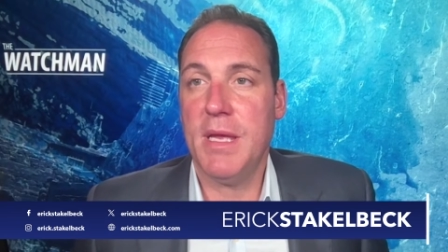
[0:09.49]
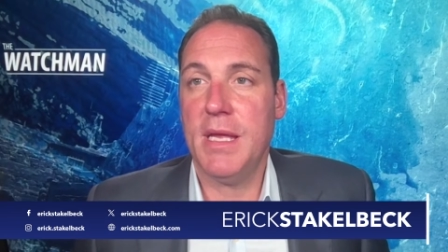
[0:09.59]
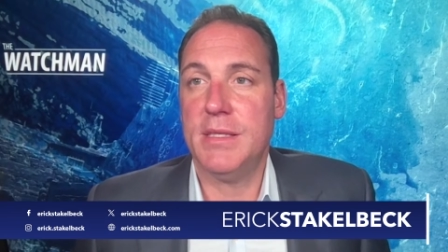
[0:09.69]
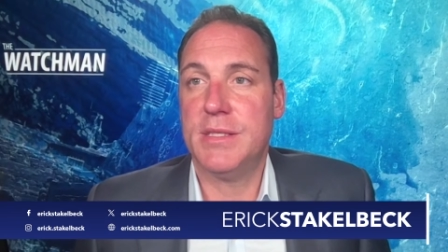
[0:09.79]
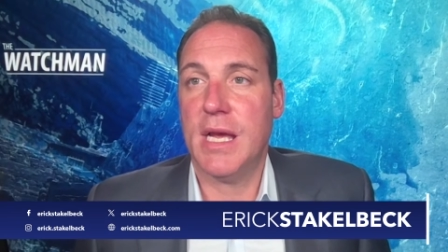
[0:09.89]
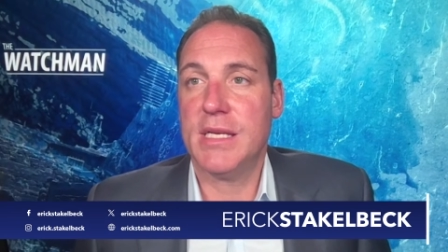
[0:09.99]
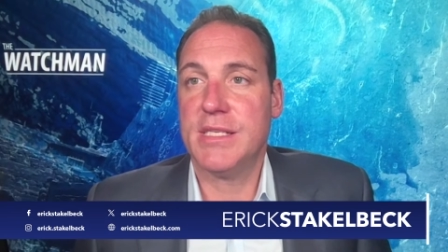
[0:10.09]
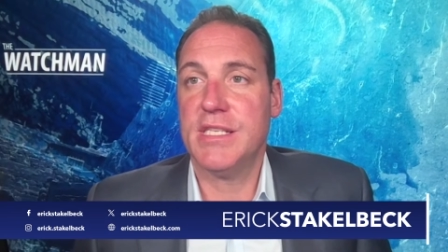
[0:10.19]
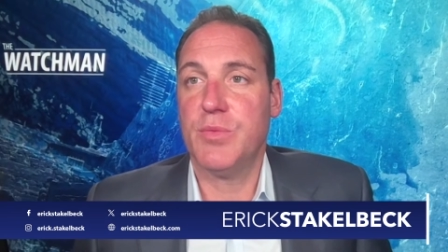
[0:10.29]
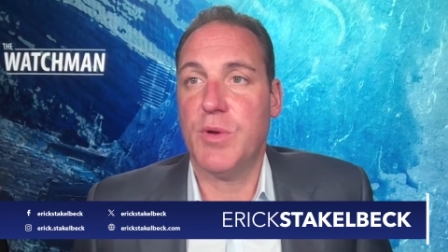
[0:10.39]
in
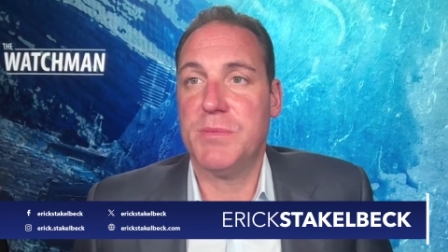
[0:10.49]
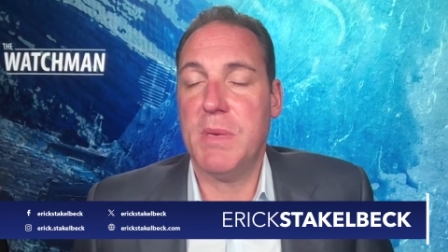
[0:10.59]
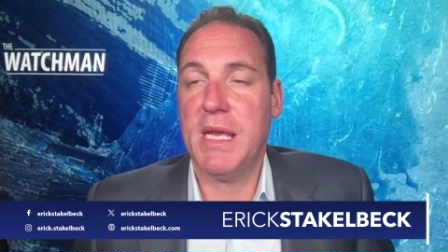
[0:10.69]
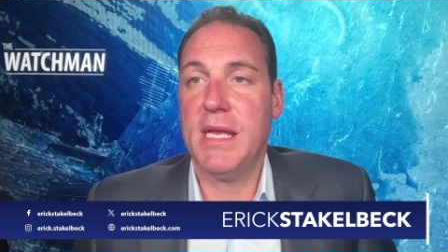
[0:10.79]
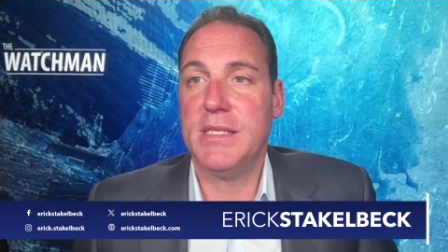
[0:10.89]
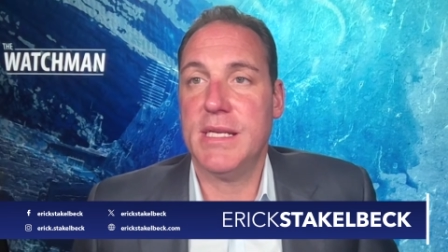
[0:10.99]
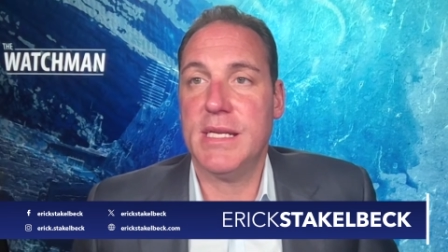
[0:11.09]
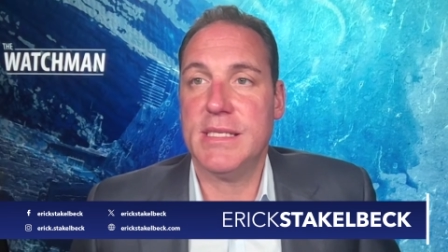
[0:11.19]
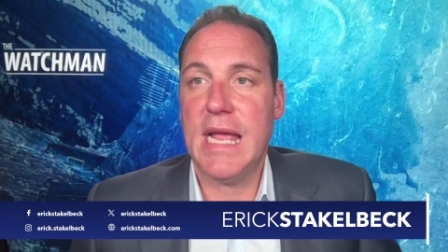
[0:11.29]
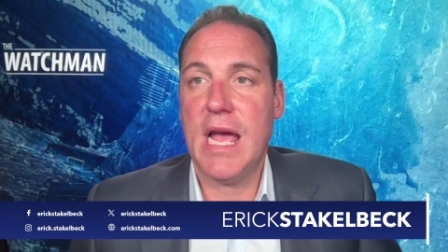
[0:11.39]
Texas, which means it
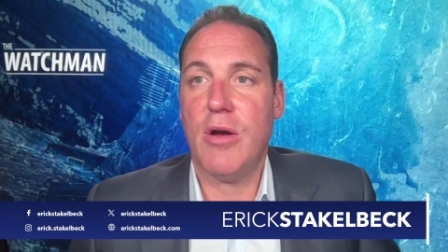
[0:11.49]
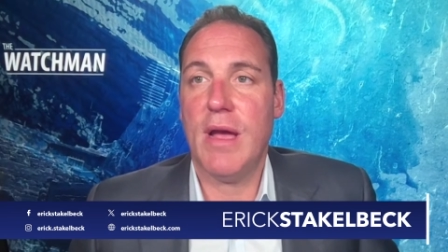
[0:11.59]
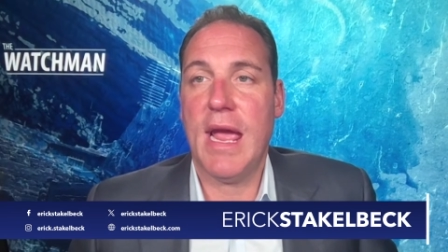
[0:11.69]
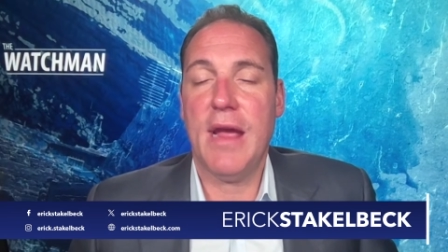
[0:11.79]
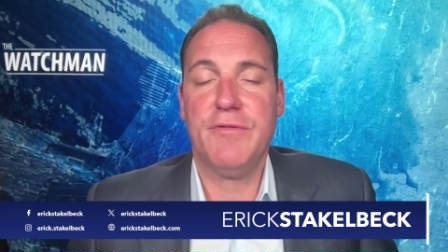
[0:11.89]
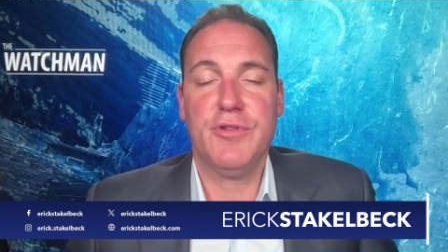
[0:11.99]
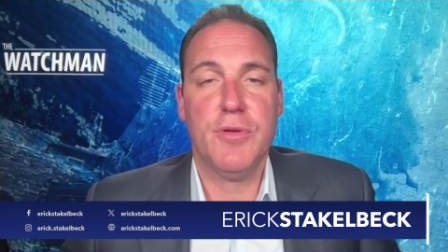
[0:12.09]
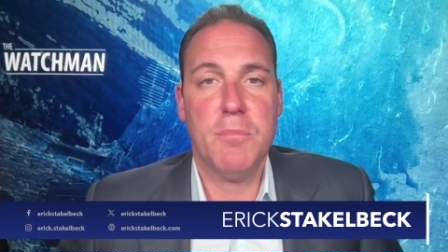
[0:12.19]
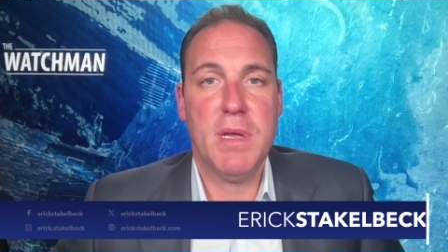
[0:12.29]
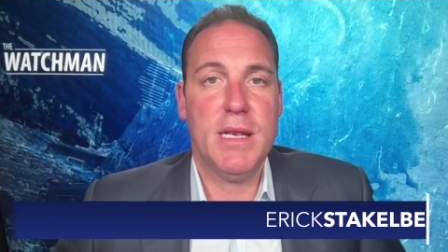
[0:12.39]
is now after
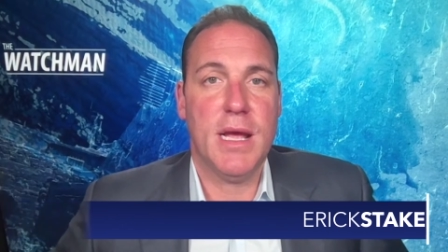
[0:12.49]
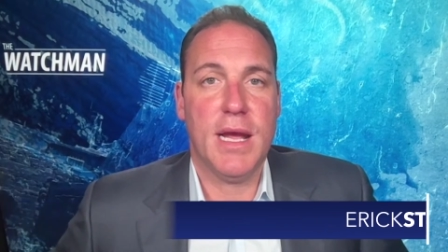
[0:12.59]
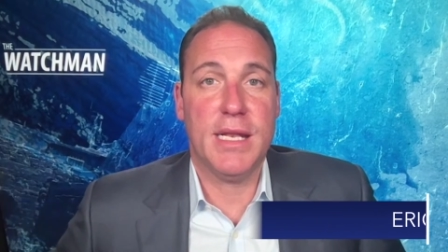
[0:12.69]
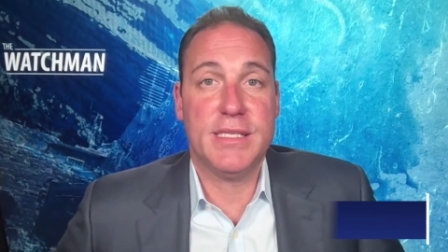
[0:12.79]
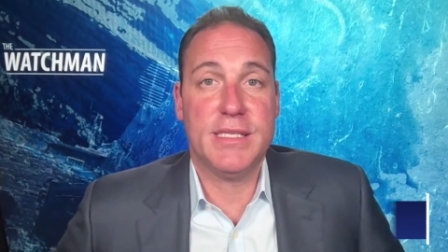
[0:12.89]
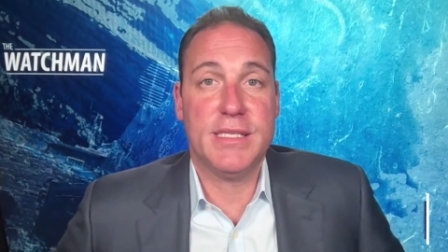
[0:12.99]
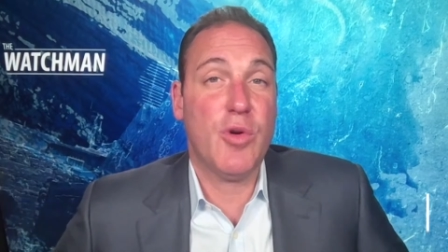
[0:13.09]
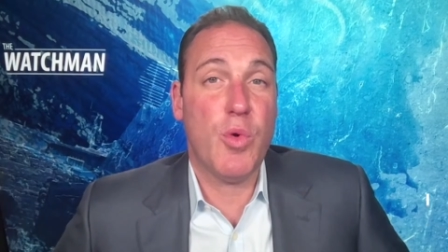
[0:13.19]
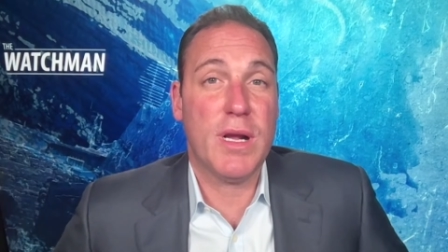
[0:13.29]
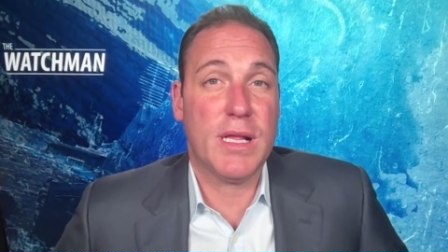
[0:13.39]
midnight. It's after
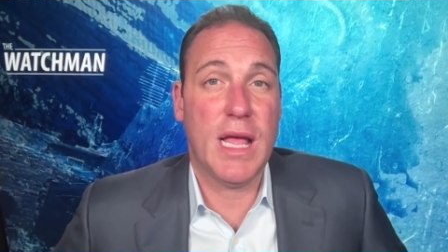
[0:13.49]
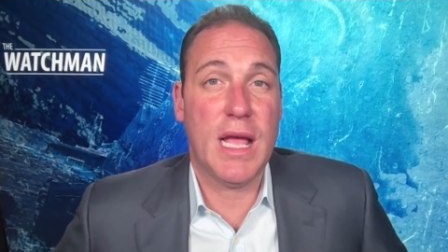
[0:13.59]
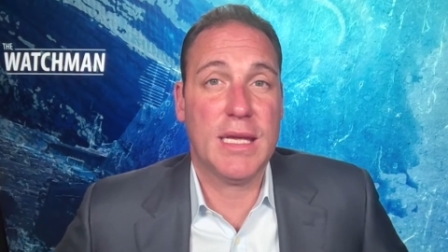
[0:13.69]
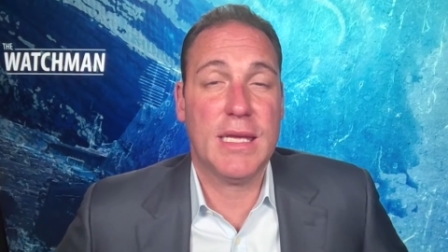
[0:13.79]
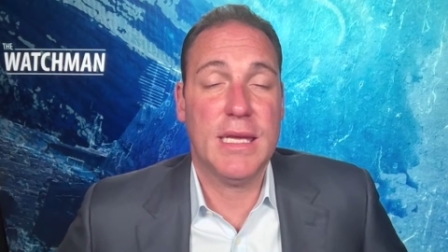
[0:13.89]
1 o'clock